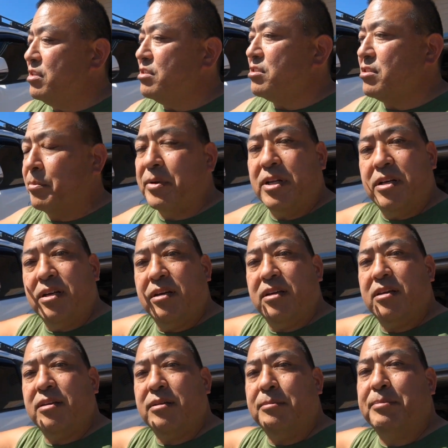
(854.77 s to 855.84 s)
So I'm gonna
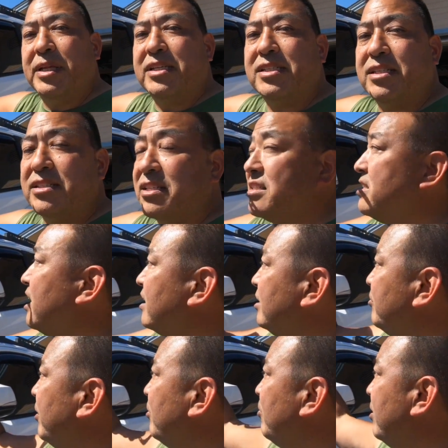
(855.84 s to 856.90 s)
place this exactly
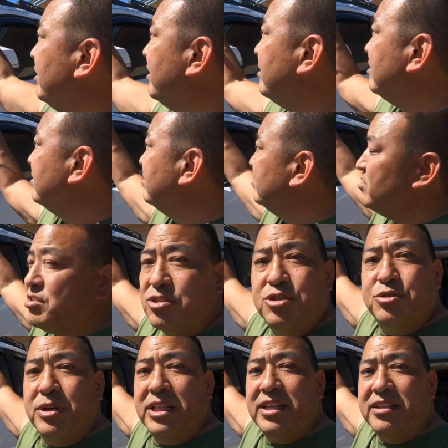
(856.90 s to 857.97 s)
where I want it,
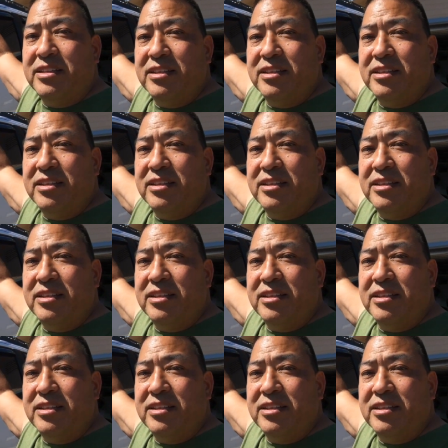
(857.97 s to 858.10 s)
drill it,